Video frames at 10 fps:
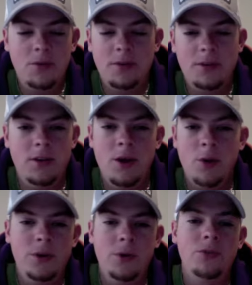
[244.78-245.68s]
No,
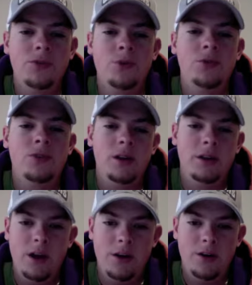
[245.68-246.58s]
we don't show
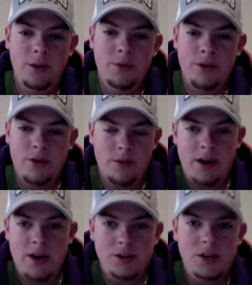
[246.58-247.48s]
solidarity with our
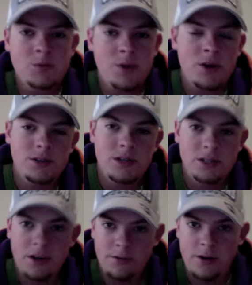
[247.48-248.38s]
compassion. Each person is
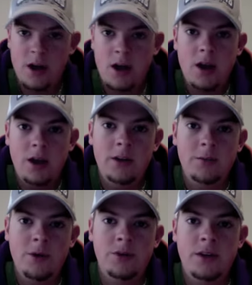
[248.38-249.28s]
different. Each
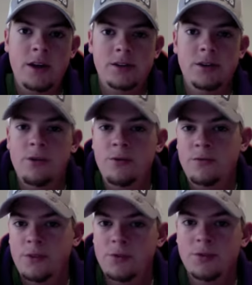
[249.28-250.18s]
person has their own
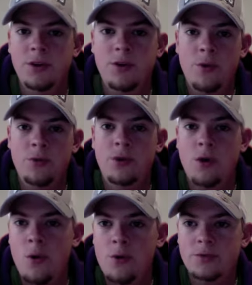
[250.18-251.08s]
views, their own
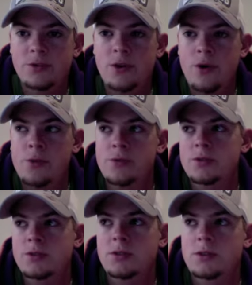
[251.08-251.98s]
goals, their own